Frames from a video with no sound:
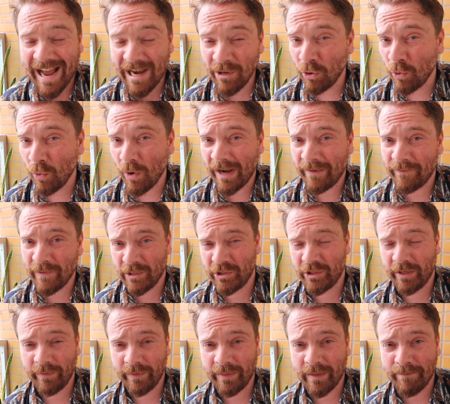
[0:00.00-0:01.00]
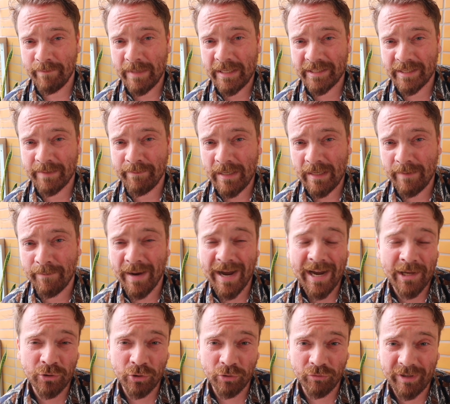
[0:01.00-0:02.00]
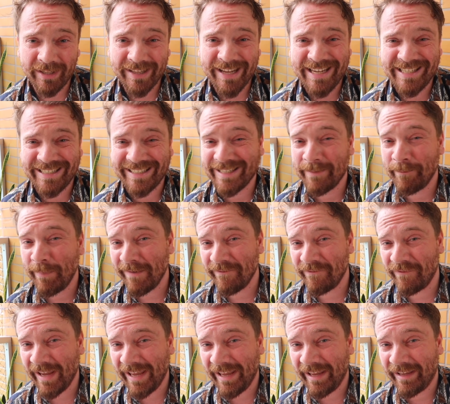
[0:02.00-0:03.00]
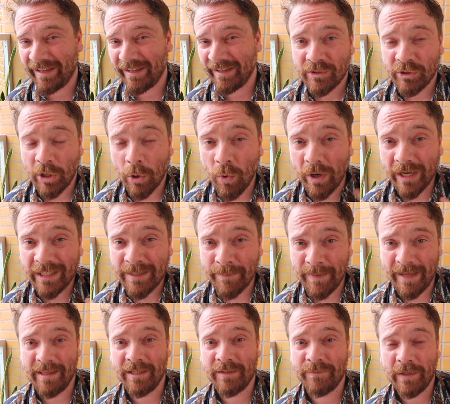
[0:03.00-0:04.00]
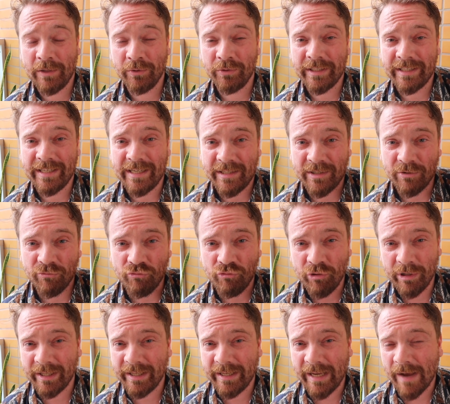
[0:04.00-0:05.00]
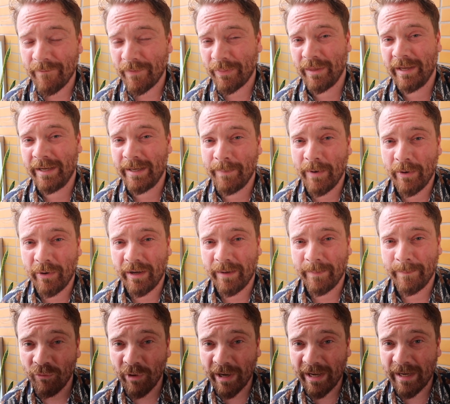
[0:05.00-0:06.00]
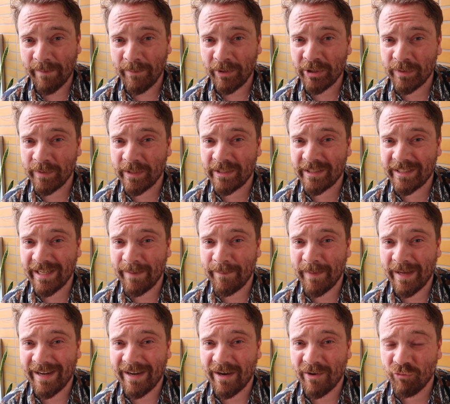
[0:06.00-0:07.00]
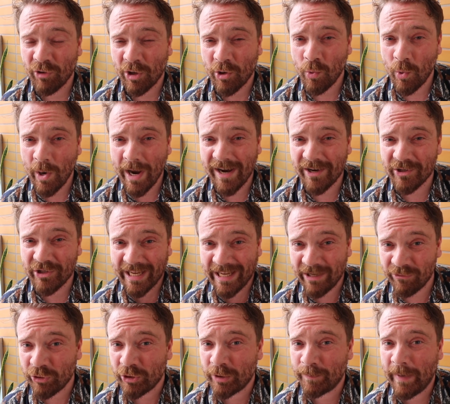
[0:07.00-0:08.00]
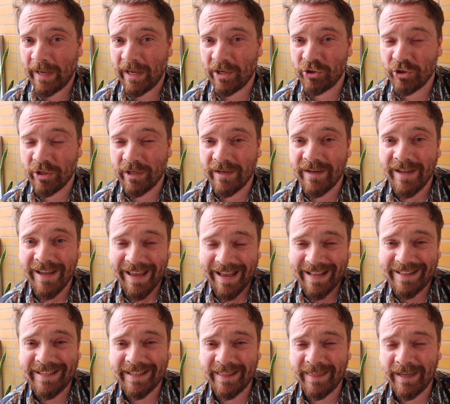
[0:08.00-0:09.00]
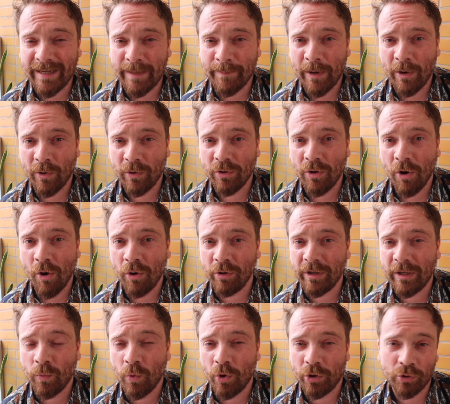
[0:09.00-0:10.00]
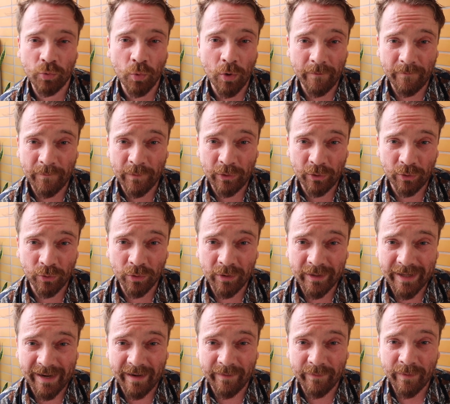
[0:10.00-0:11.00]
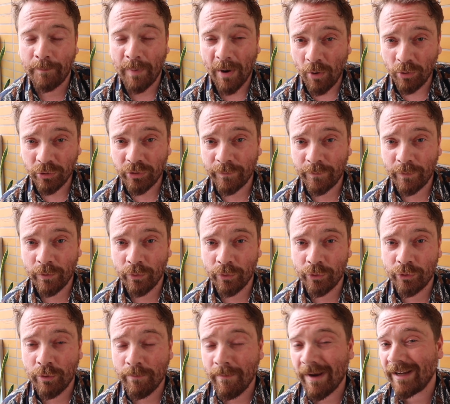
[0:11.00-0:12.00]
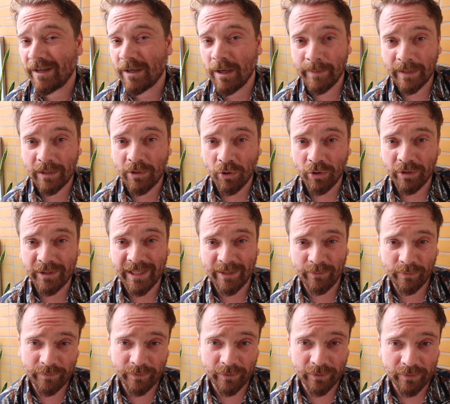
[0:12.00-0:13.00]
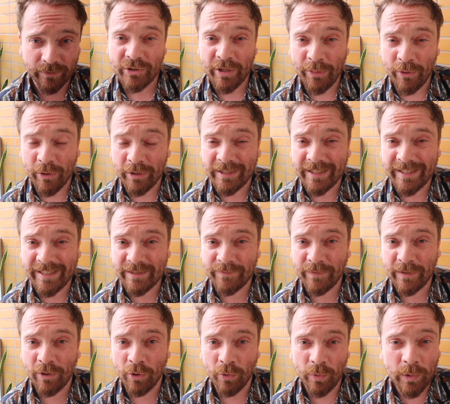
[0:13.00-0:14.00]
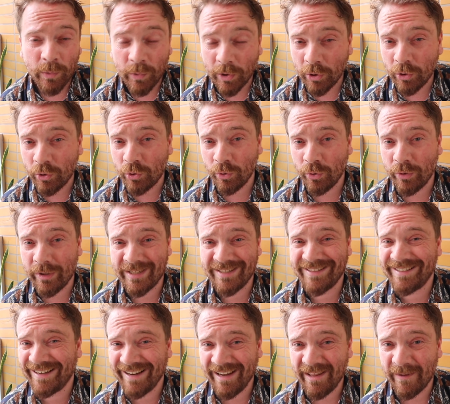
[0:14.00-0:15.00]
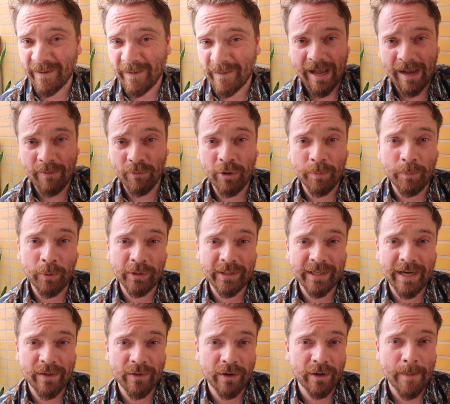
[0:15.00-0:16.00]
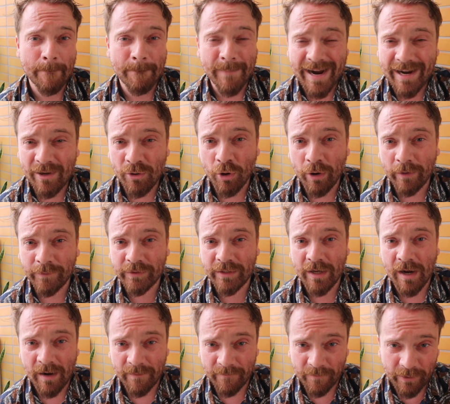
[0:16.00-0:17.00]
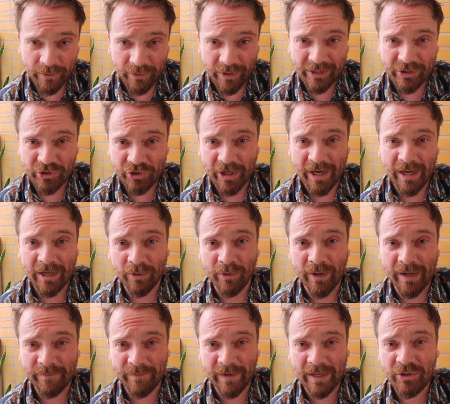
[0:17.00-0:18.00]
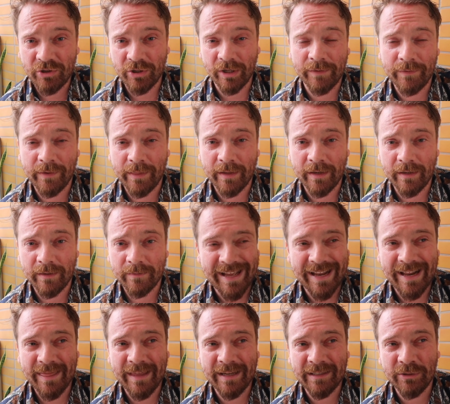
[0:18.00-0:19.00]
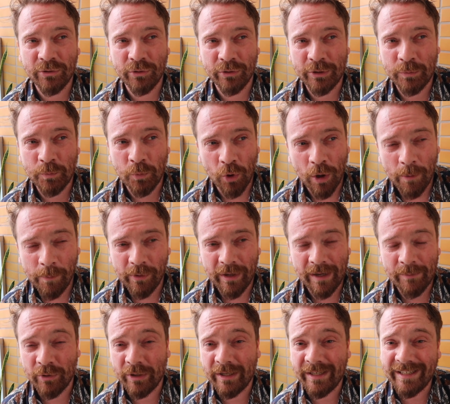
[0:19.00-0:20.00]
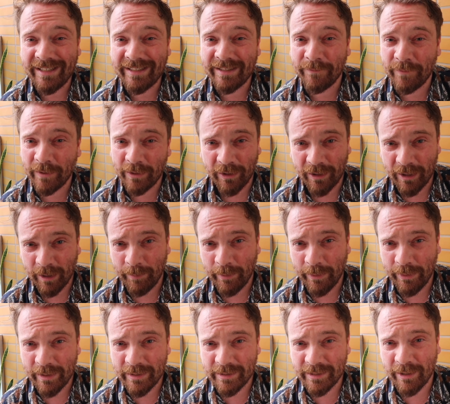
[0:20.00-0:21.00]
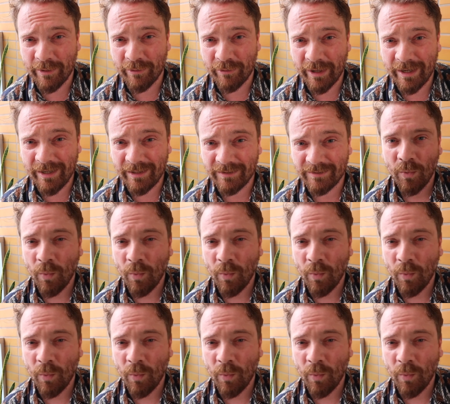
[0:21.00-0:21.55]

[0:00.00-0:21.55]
I know what adventure everything means to me, but I do realize it's a bit vague. So I wanted to make this video today to really have a think about it. Writing a mission statement requires introspection and to think about not only what you want for your own life, but also for those who might come in contact with you. So I thought in today's video you could do this together. I'm going to put together my North Star for this channel, Adventure Everything. And I think to do this properly, I'm going to need to figure a couple of things out, right?